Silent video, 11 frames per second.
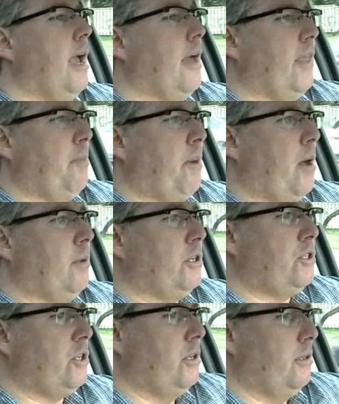and they
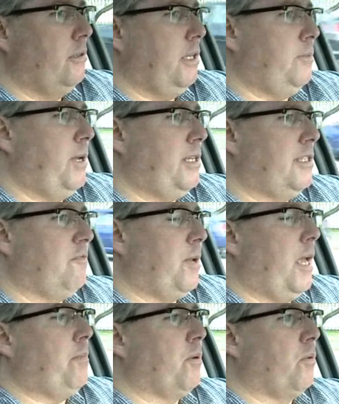publish these pieces of
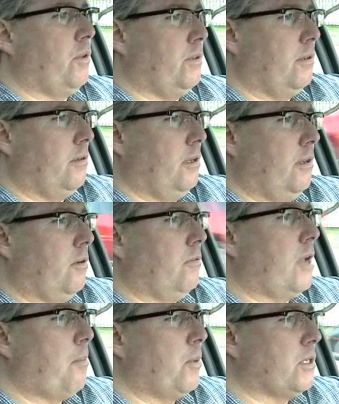paper with
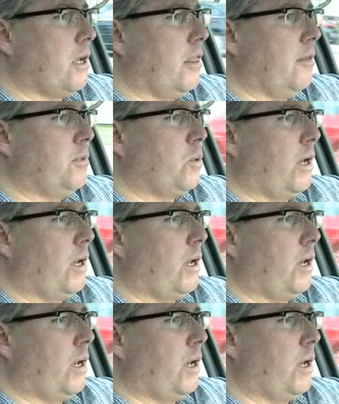numbers on them,